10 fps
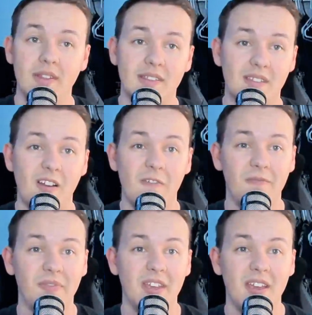and stuff.
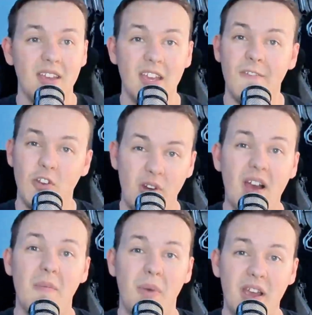If you're
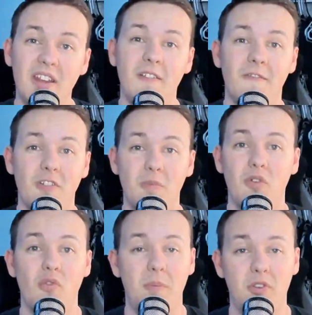not buying it from a
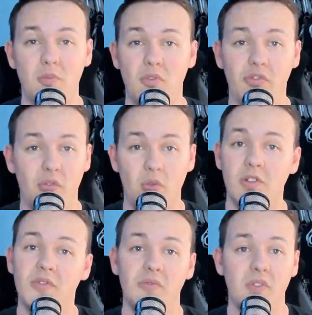reputable
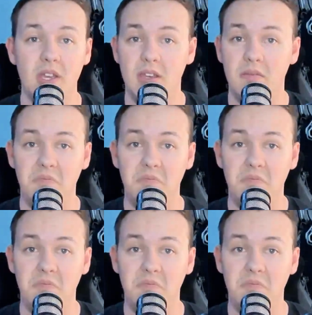source like,